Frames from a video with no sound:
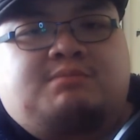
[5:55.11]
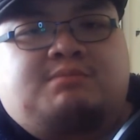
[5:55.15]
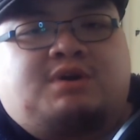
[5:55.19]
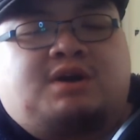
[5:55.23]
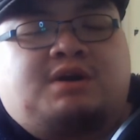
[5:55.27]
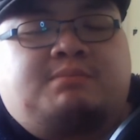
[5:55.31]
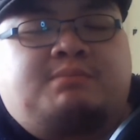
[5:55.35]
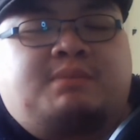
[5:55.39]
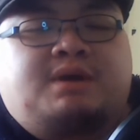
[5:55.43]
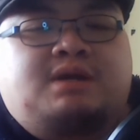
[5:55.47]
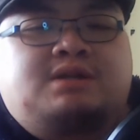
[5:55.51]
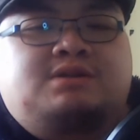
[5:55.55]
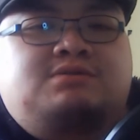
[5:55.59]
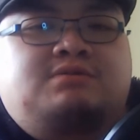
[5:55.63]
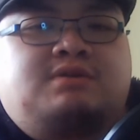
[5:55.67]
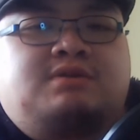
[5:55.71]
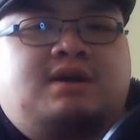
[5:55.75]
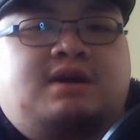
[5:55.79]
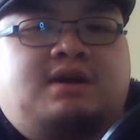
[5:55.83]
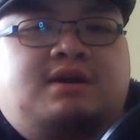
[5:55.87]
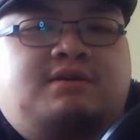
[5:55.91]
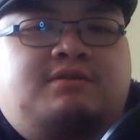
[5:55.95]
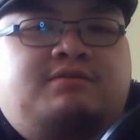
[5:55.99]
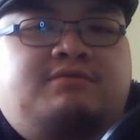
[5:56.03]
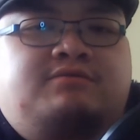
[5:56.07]
my mental
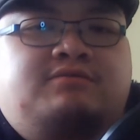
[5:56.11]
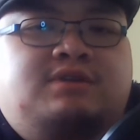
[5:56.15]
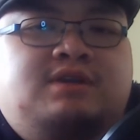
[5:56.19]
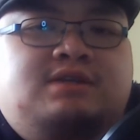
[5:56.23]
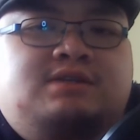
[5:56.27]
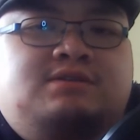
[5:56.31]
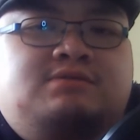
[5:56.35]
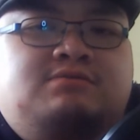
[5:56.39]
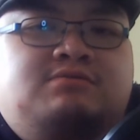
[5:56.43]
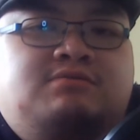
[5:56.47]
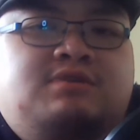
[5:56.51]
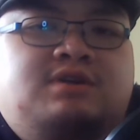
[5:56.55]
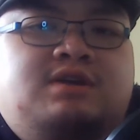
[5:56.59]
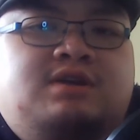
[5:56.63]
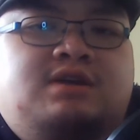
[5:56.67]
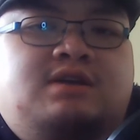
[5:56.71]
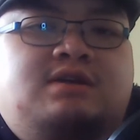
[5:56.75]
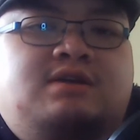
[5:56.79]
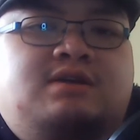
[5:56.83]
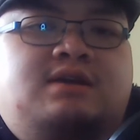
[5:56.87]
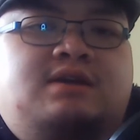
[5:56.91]
health this week,